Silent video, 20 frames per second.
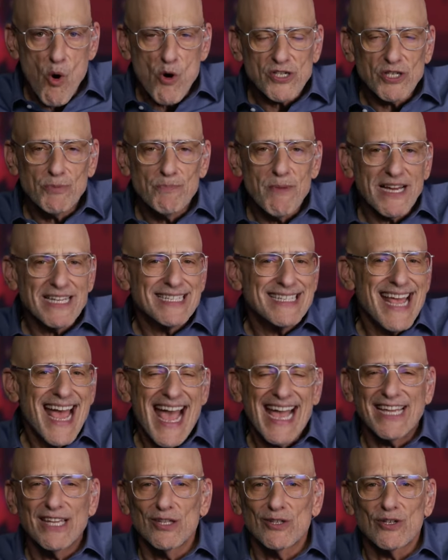more
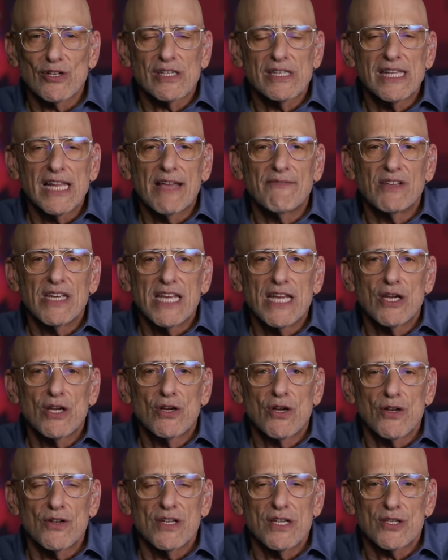spectacular Klavan-y
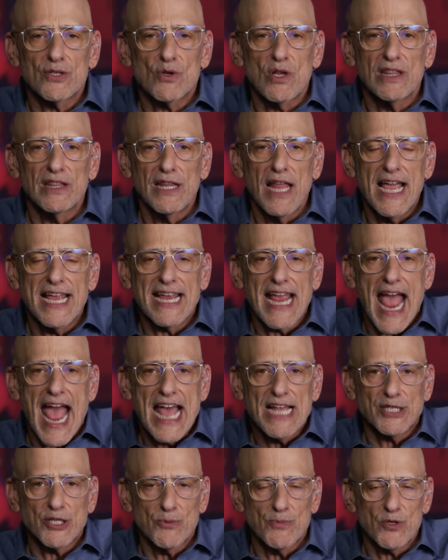goodness, like
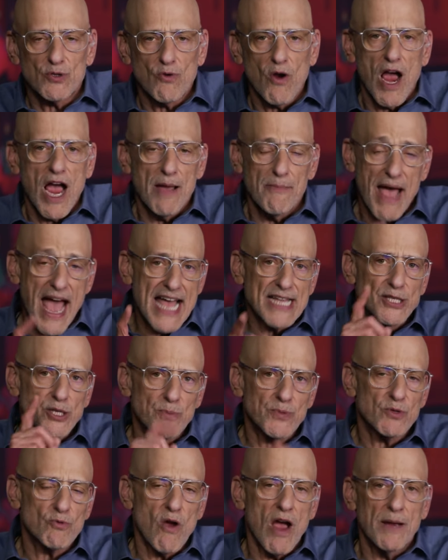and subscribe
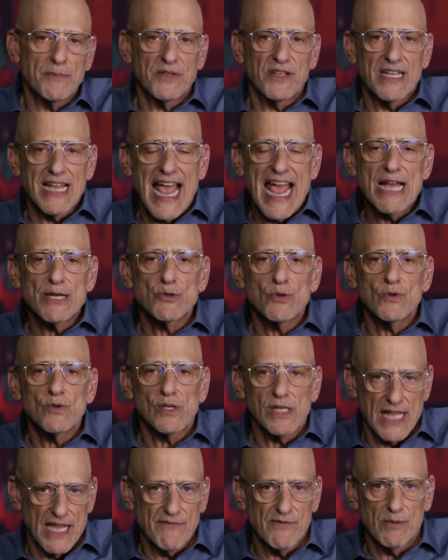to the Andrew
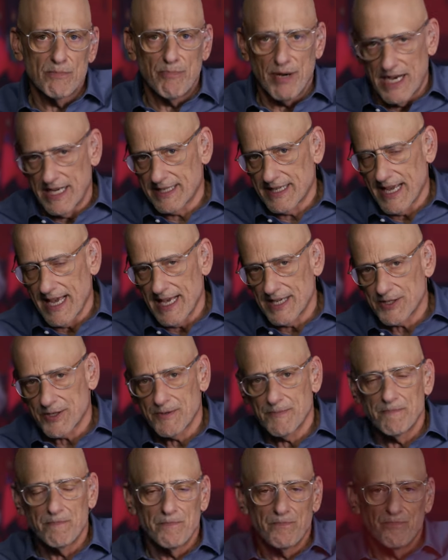Klavan
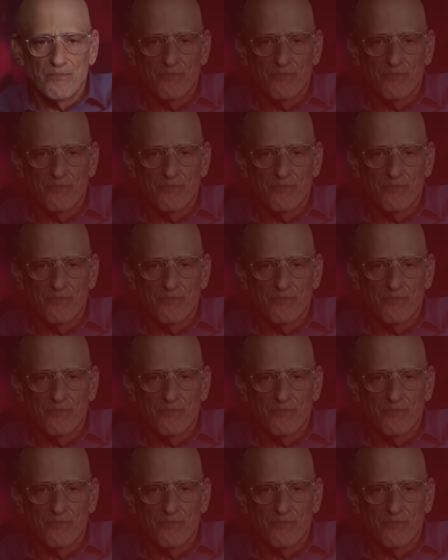Podcast.